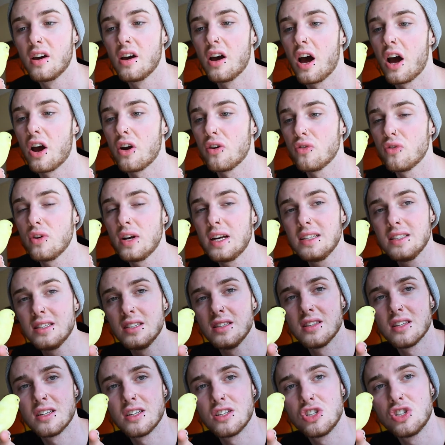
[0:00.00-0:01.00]
I
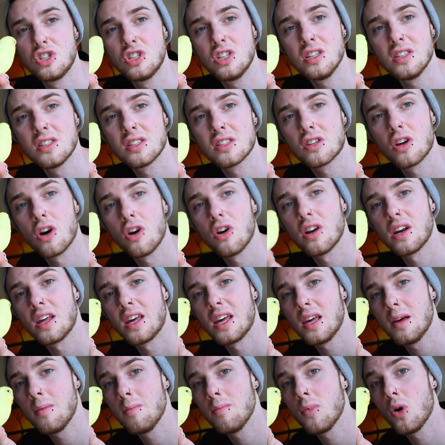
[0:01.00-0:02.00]
recently just got
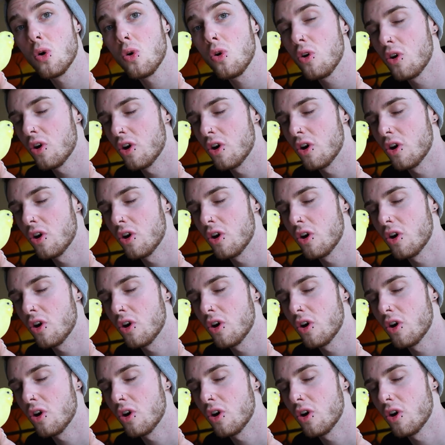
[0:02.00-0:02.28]
him or